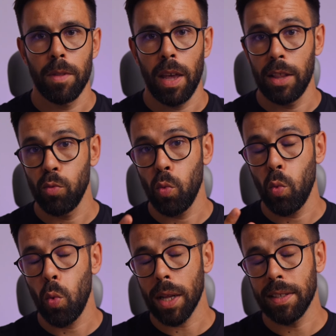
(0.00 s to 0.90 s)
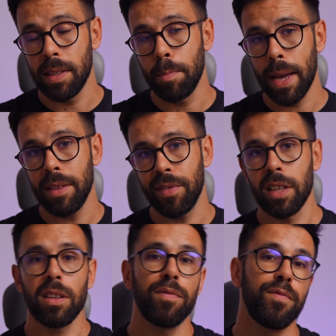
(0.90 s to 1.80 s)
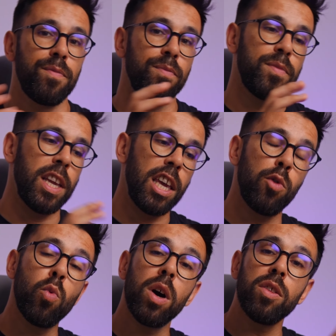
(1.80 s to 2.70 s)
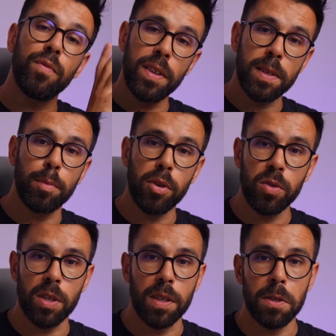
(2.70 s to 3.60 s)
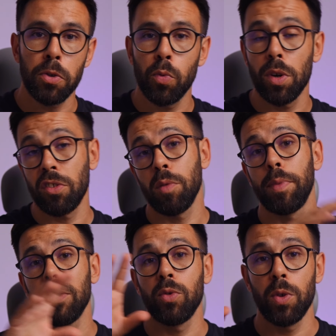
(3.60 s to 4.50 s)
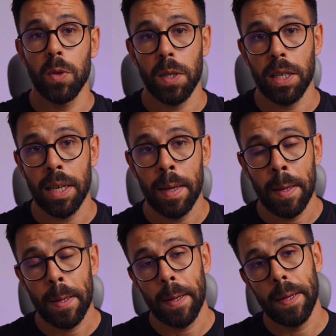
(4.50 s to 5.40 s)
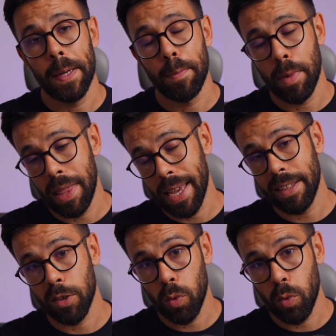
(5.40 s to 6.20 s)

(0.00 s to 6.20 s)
And what's the benefit of taking one of these approaches when compared to using a mediator